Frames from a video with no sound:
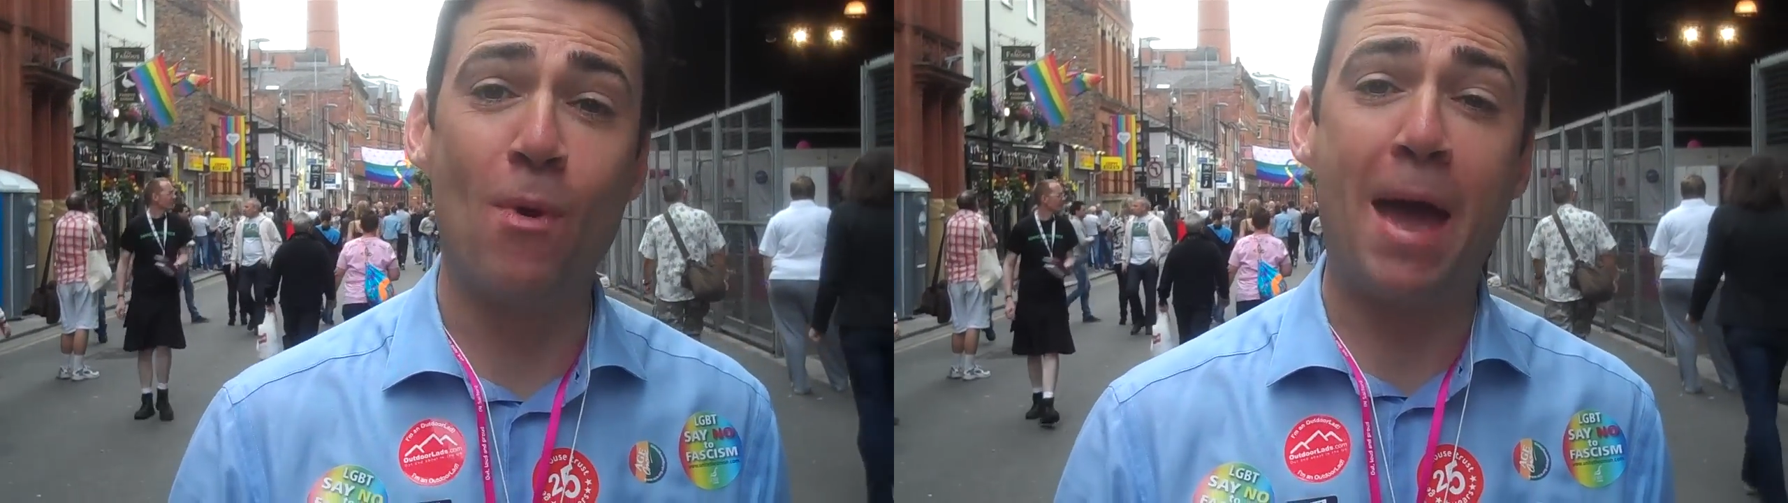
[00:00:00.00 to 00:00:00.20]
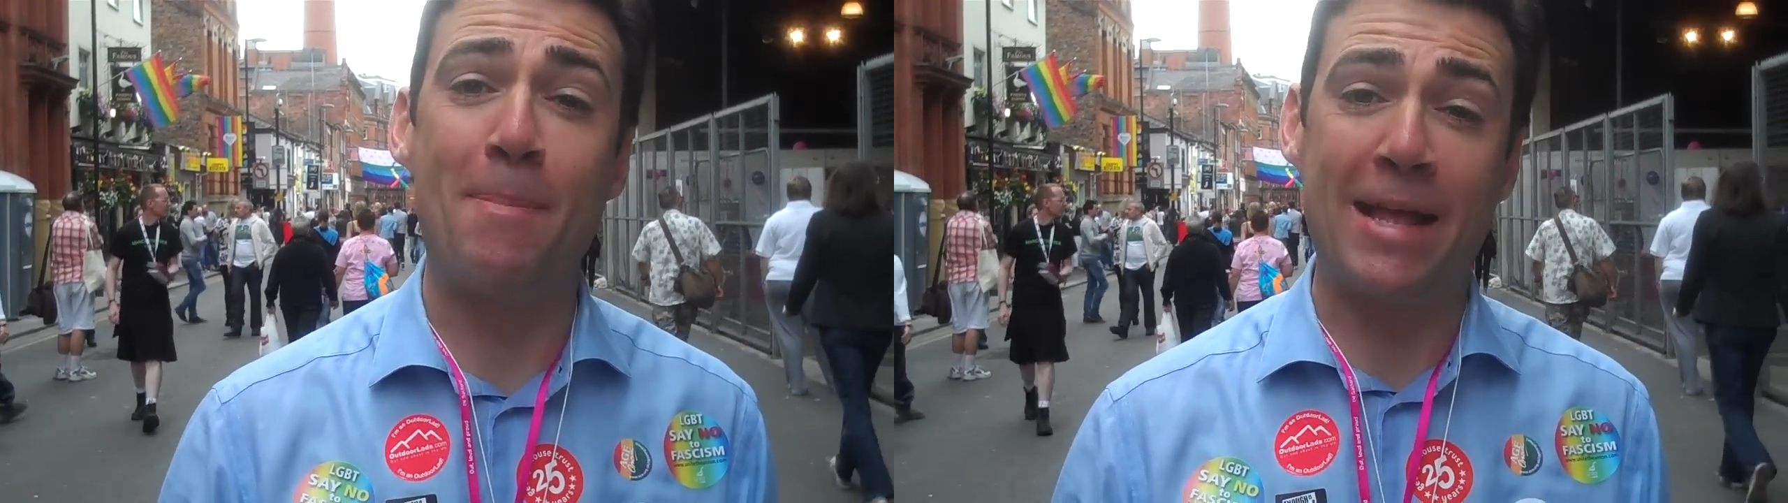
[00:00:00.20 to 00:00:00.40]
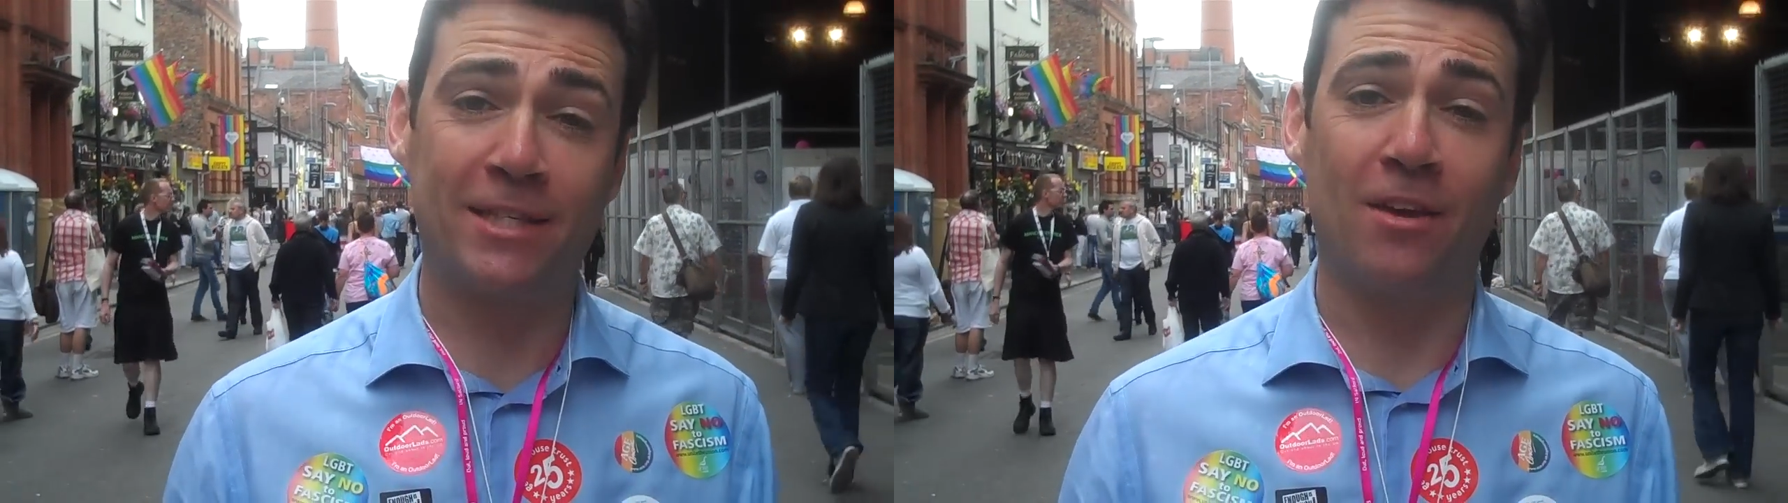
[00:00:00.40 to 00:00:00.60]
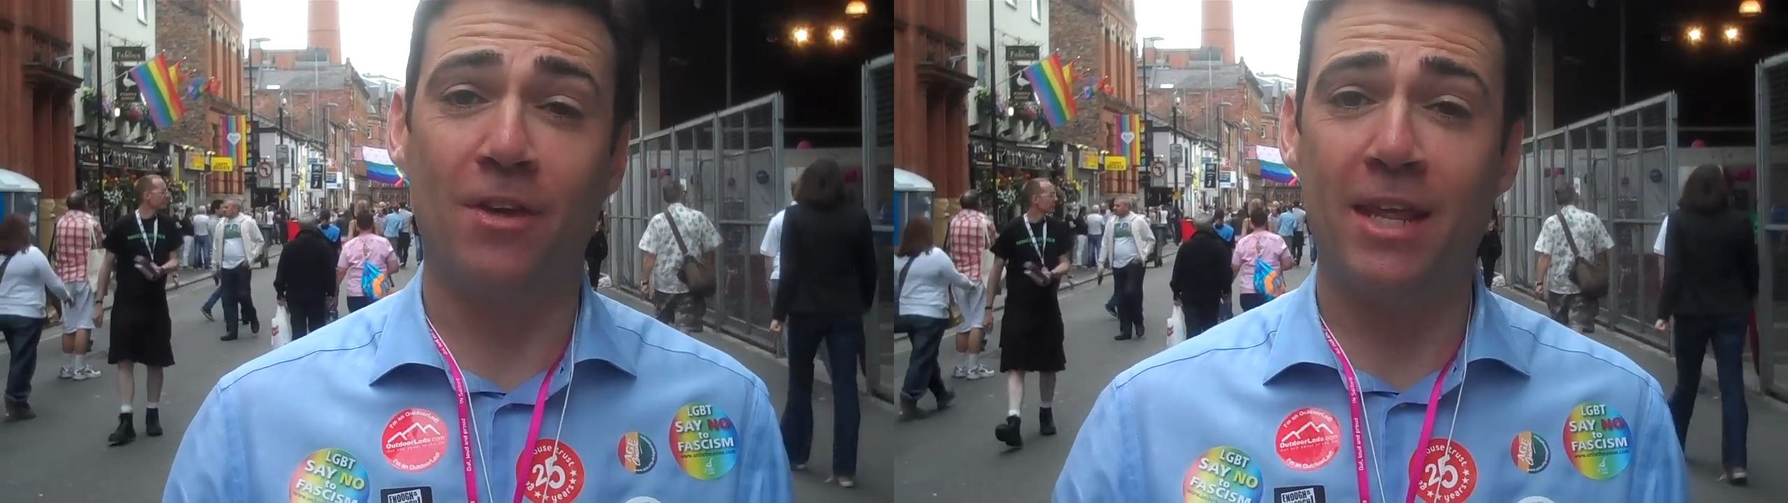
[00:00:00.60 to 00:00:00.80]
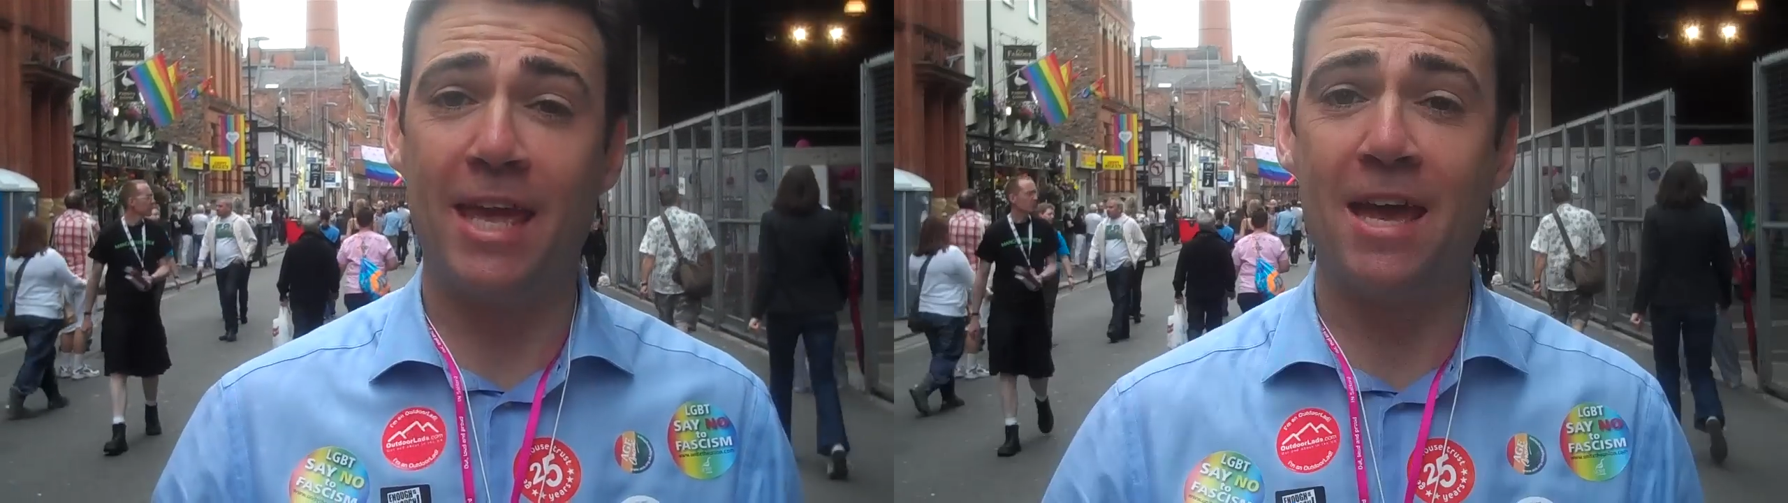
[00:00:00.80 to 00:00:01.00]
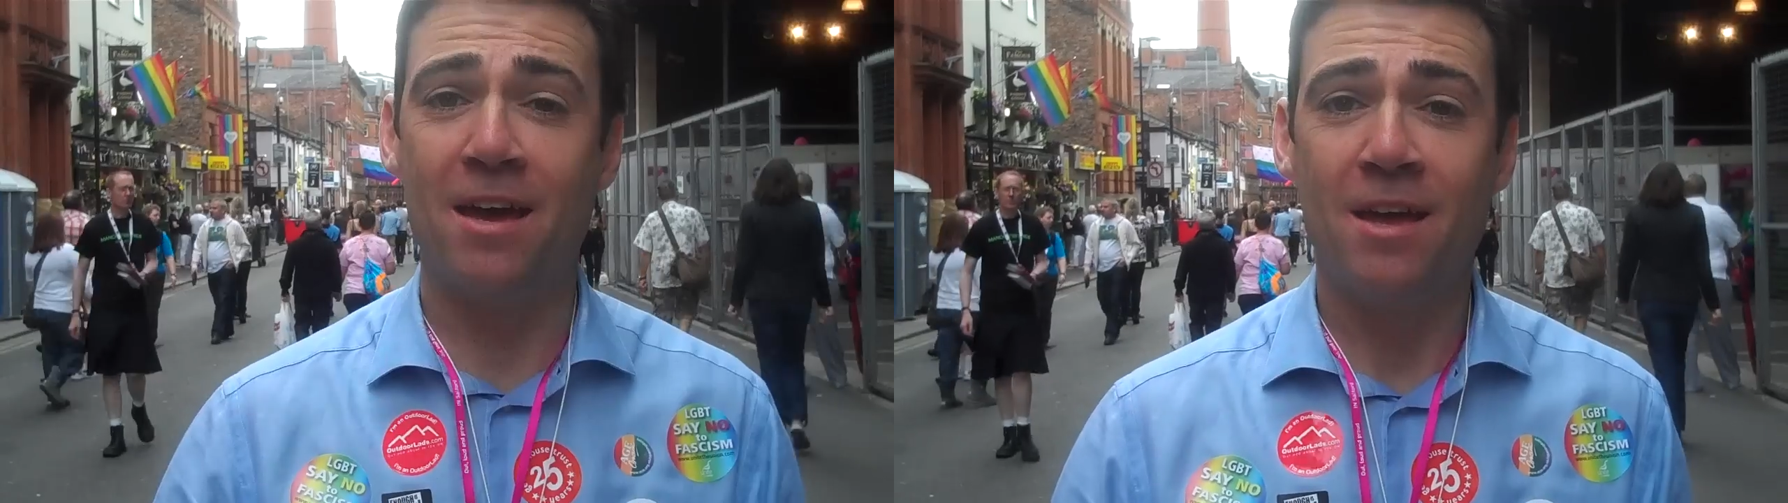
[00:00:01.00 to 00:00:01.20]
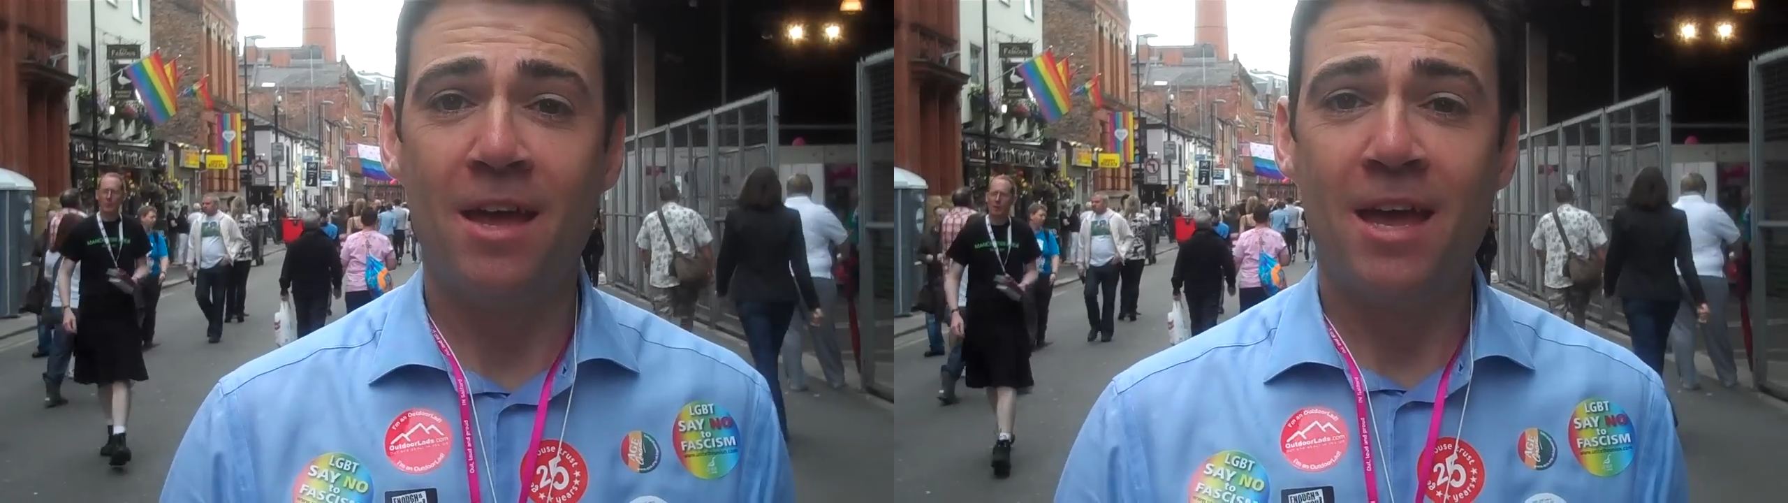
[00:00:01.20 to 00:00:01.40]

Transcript: but where better than here